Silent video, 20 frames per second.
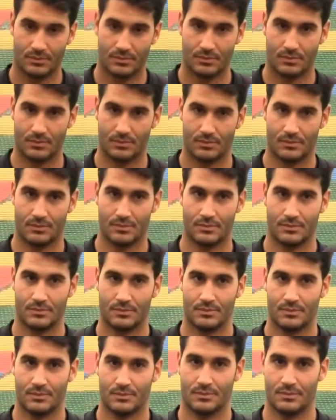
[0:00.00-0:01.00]
two weeks
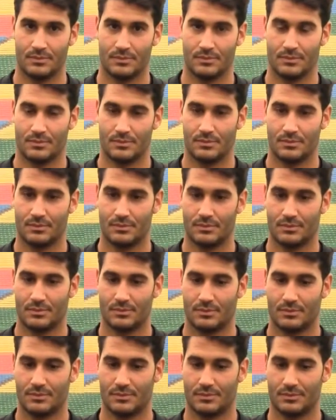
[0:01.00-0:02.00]
been like for you from
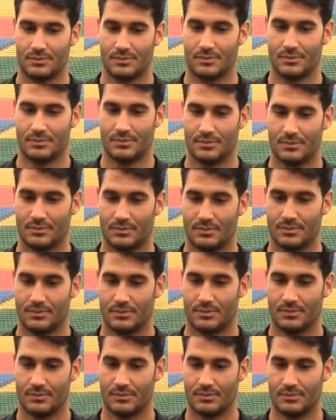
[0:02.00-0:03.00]
the release and then
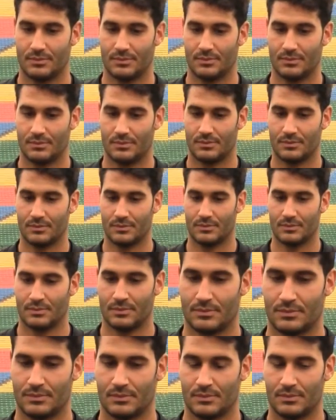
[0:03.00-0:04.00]
getting a call
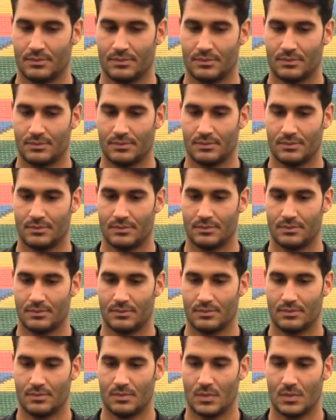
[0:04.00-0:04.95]
shortly after Durant's injury?